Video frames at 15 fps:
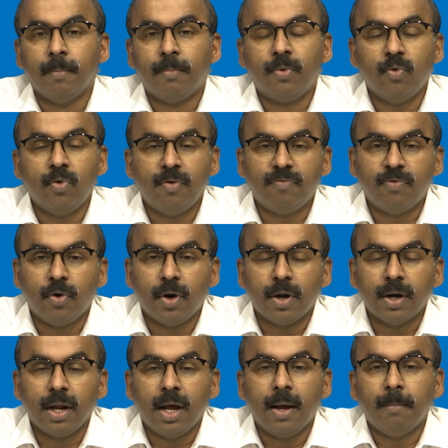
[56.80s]
proved
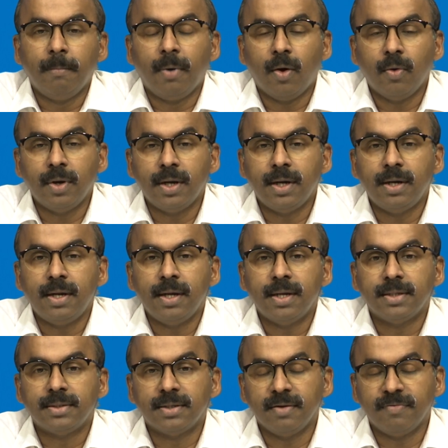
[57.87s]
for bounded
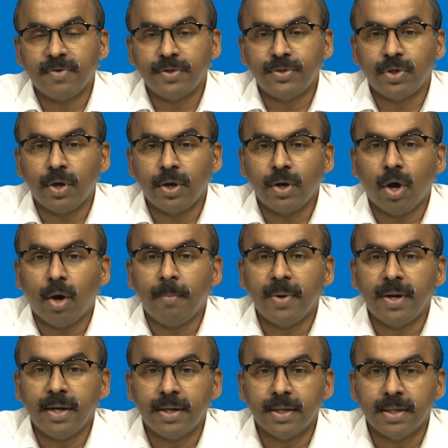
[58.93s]
self-adjoint
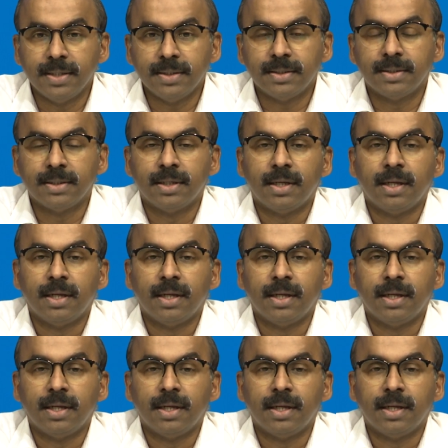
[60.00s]
operators